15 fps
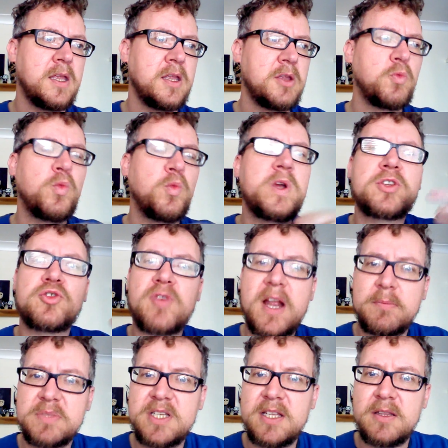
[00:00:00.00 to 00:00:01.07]
we're trapped
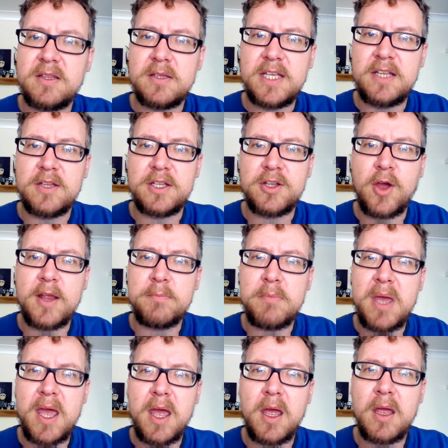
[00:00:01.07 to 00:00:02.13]
in the
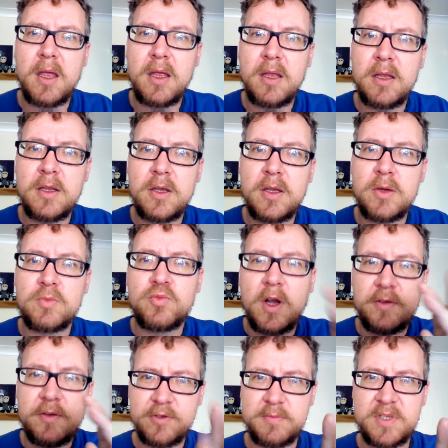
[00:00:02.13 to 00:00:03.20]
nightmare right
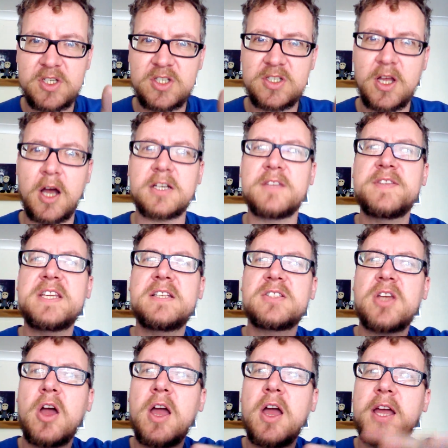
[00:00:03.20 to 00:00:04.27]
from the start, and the
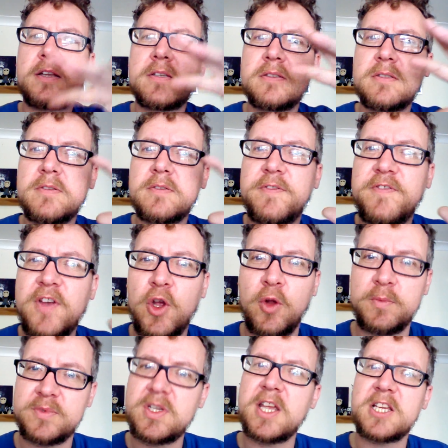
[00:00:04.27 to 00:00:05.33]
entire film
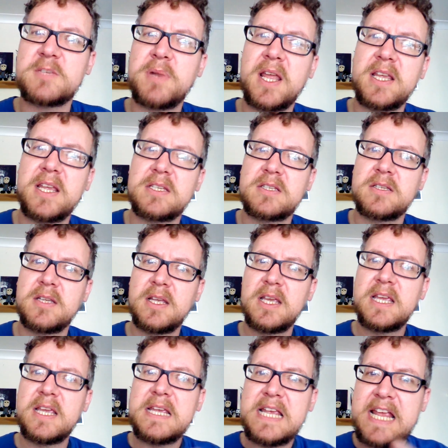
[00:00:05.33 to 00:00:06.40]
takes place
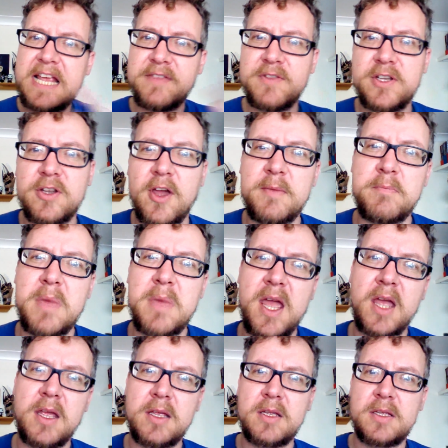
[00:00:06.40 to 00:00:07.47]
in the nightmare.
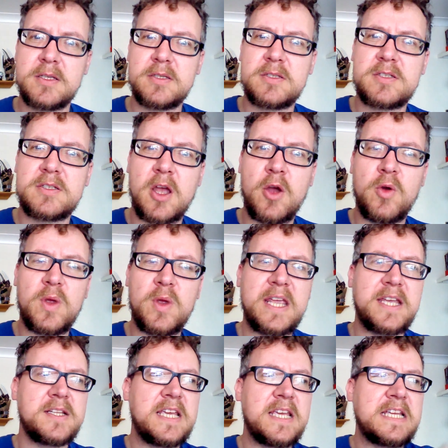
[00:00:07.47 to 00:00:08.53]
So
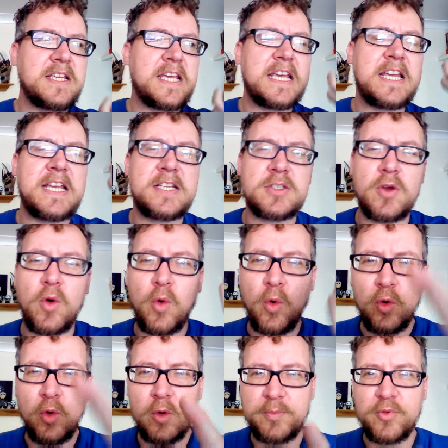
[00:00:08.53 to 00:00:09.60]
it's
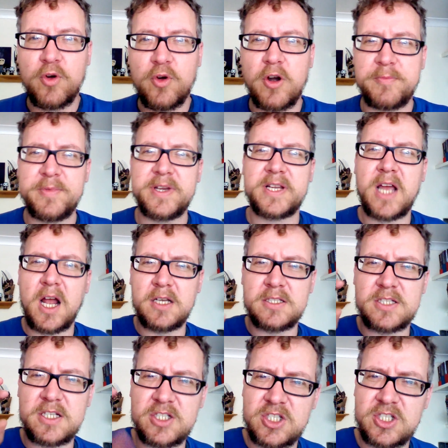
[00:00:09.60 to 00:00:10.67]
all primary colours
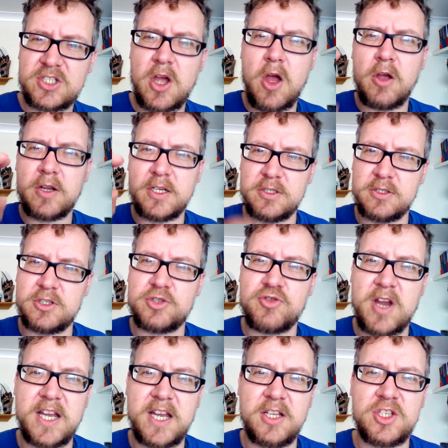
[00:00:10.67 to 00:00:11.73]
and stark and
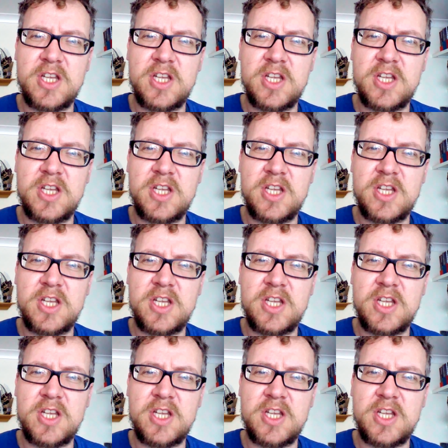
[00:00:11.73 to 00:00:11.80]
strange.